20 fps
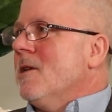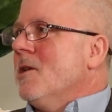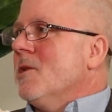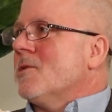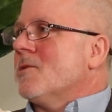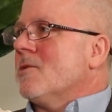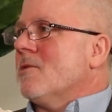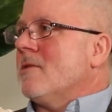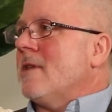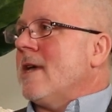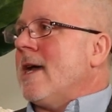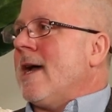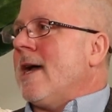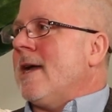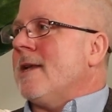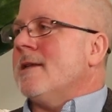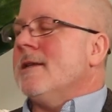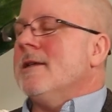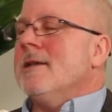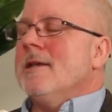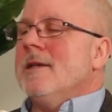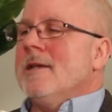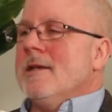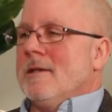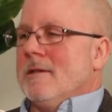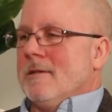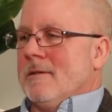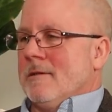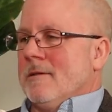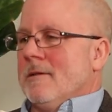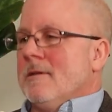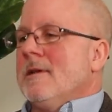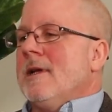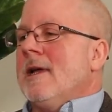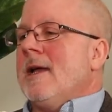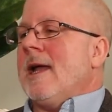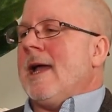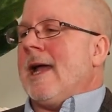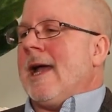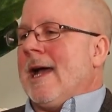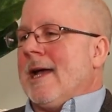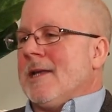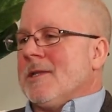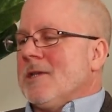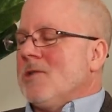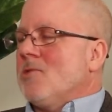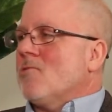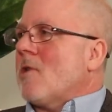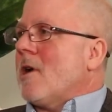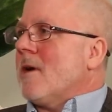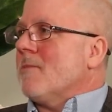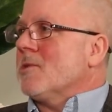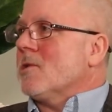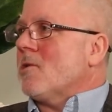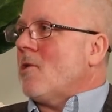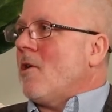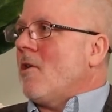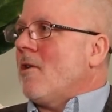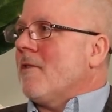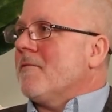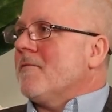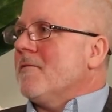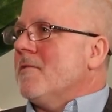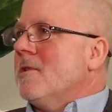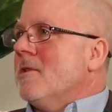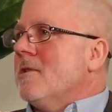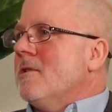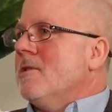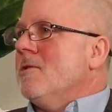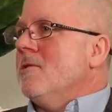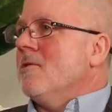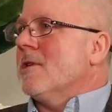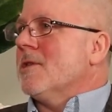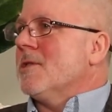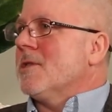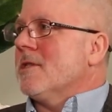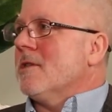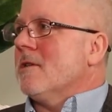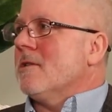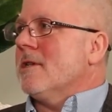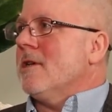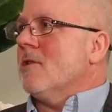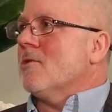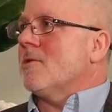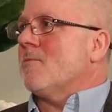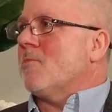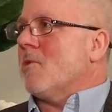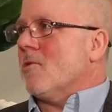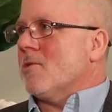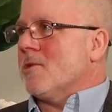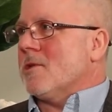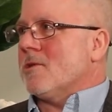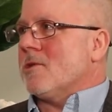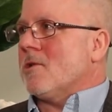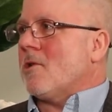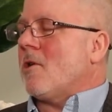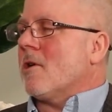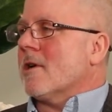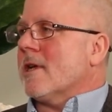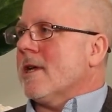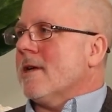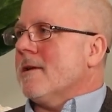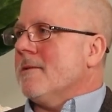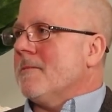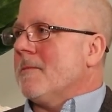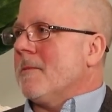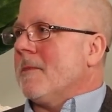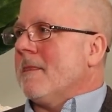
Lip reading: so that as it drops off, you can still hear the person talking,